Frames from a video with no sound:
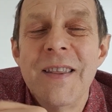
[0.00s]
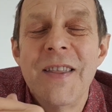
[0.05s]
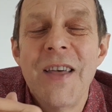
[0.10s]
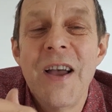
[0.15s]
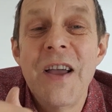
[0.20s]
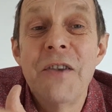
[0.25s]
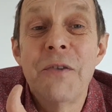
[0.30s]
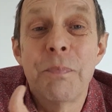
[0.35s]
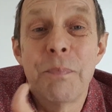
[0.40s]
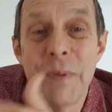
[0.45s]

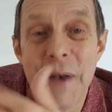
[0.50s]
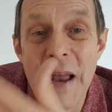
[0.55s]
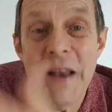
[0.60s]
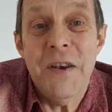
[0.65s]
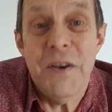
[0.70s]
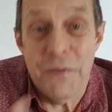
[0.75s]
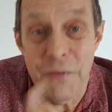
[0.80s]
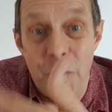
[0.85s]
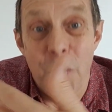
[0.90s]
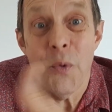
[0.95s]
that is
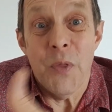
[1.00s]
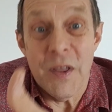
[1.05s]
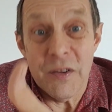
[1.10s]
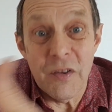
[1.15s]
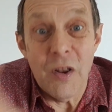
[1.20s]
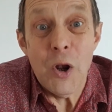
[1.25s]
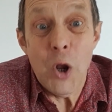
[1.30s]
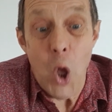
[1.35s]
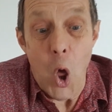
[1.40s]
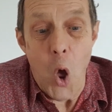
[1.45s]
plentiful,
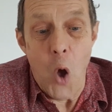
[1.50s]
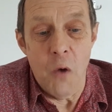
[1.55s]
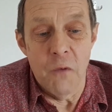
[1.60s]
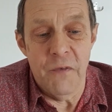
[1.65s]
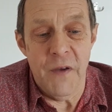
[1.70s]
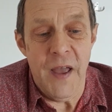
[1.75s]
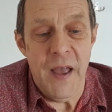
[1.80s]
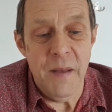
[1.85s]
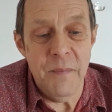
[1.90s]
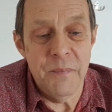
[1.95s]
there's a lot
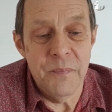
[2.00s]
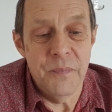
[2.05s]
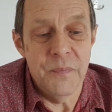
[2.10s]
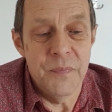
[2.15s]
of it.